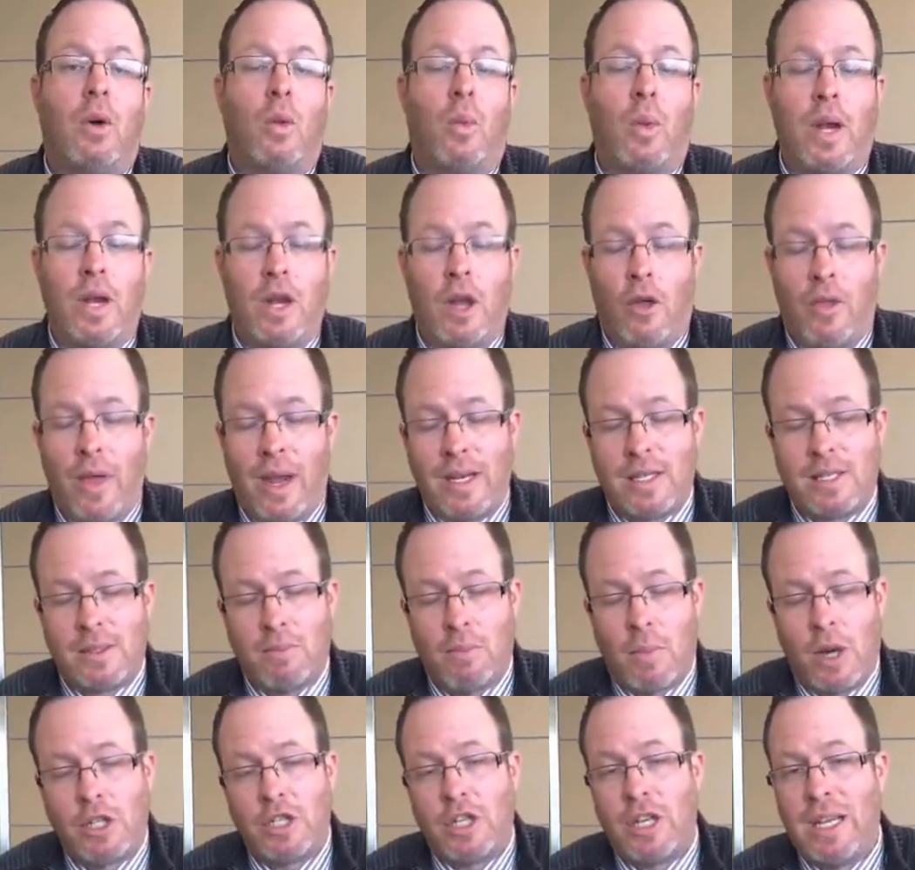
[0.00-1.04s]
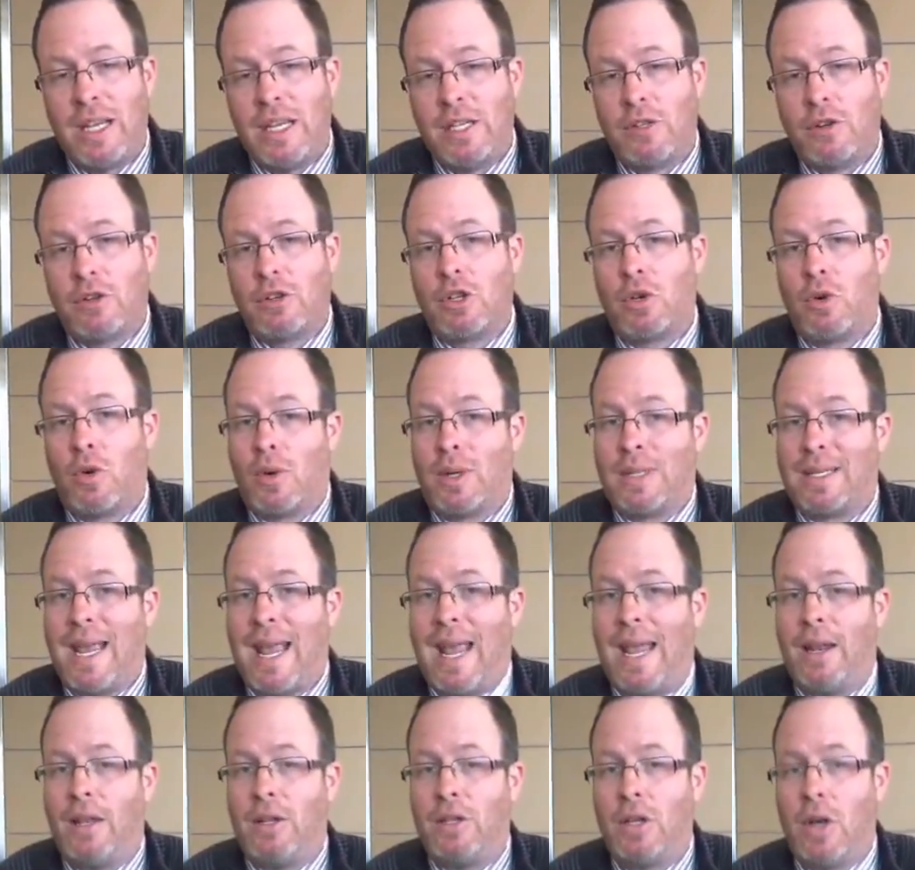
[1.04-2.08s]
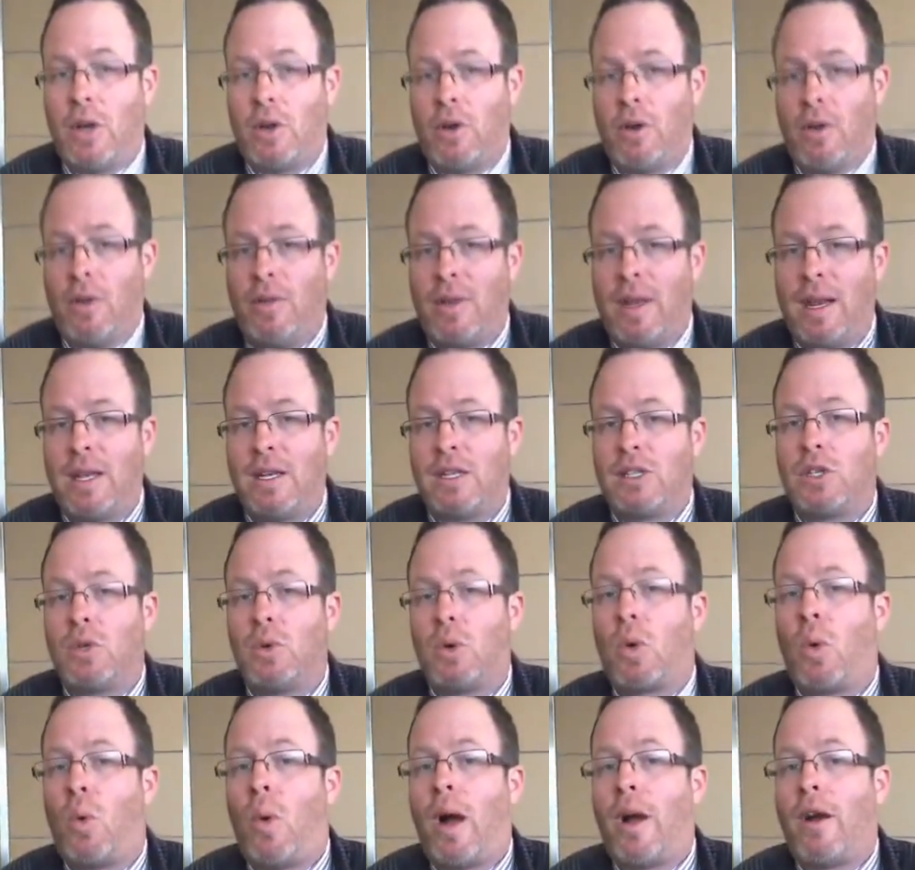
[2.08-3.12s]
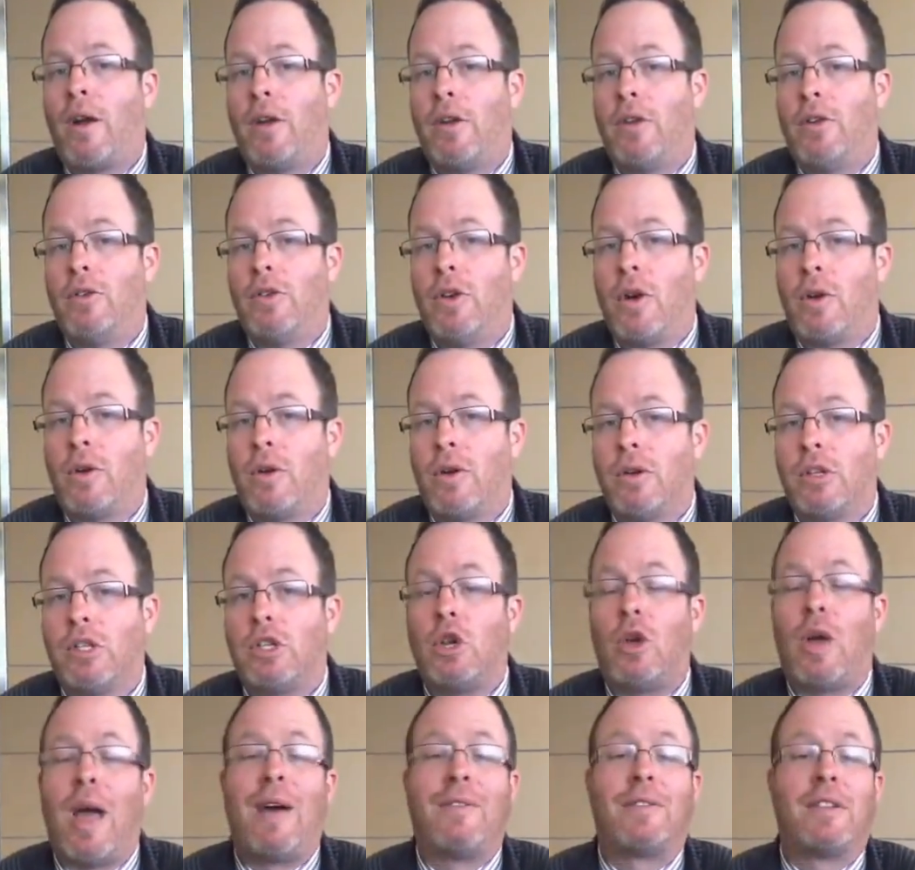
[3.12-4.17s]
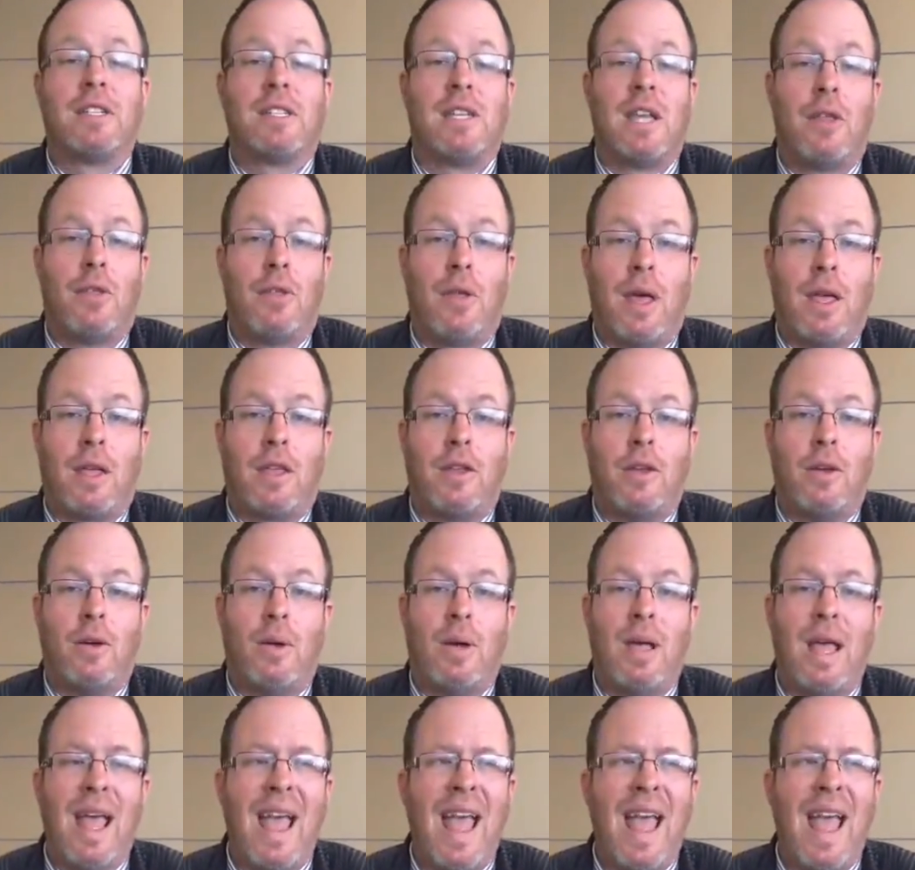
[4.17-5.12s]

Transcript: We know that it's much easier to retain a donor than it is to acquire a new donor, so you have to say thank you.